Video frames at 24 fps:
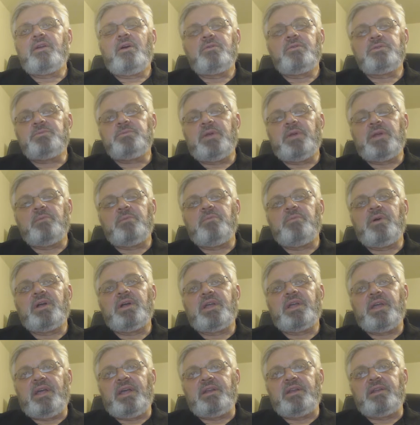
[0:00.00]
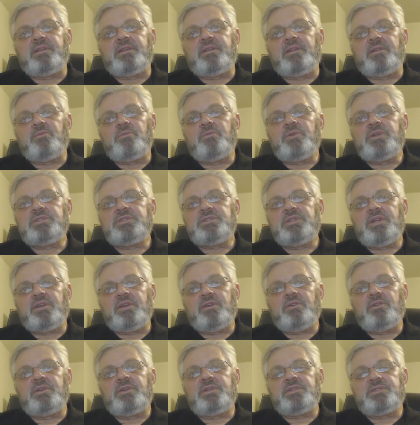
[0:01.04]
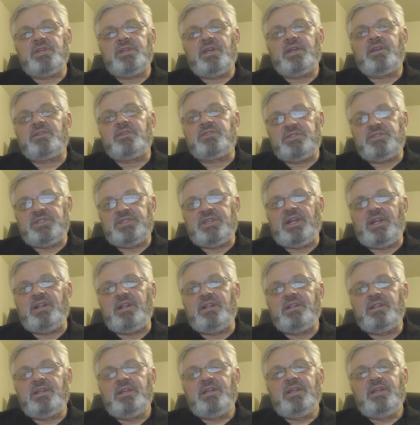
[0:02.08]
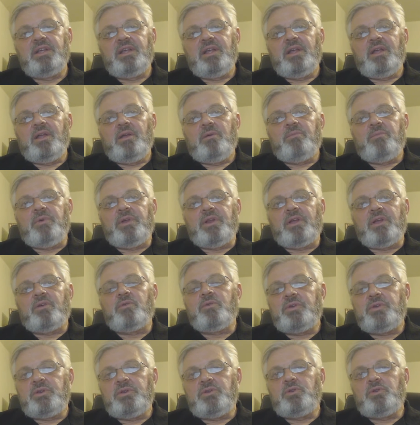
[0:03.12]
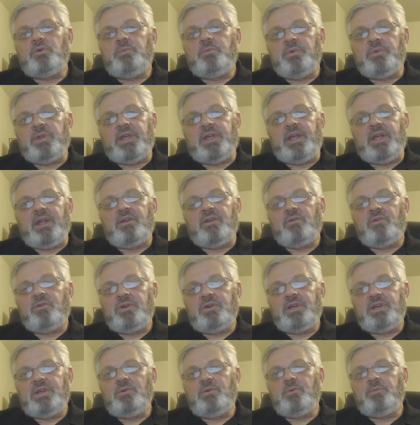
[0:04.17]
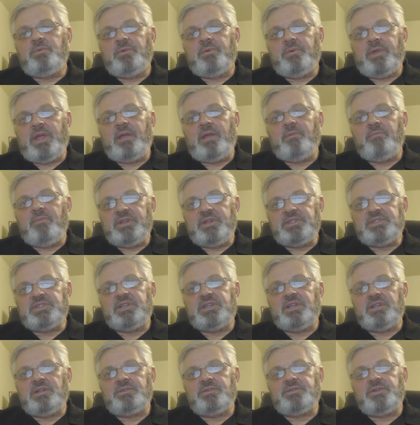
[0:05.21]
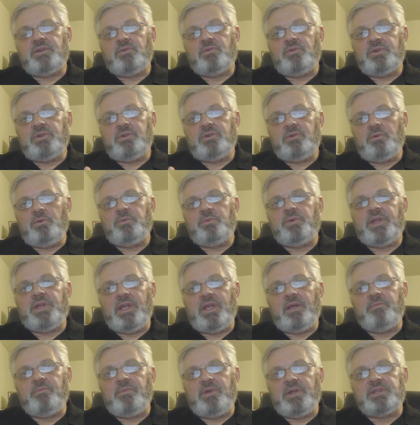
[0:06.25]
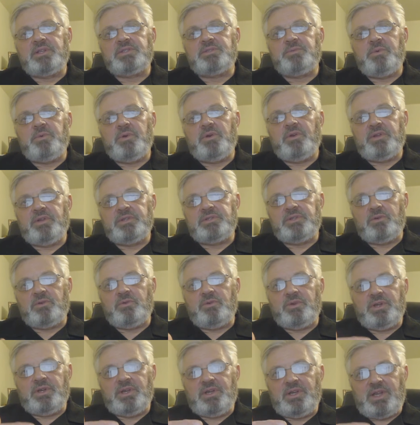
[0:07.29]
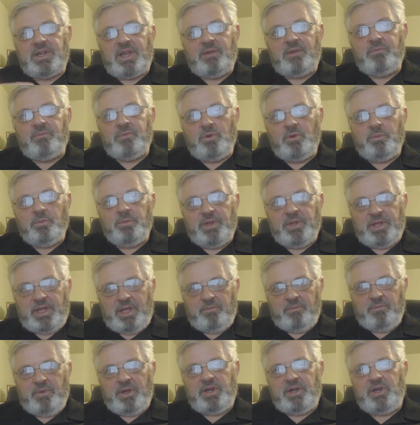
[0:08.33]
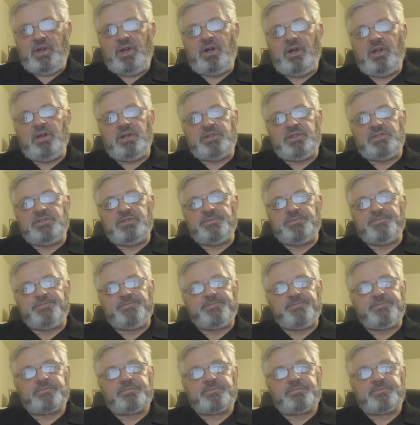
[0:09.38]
could always make a buck at it, and the reason I could is I could sell. But I couldn't duplicate. I couldn't duplicate my skills. I couldn't duplicate my experience. I couldn't duplicate my knowledge.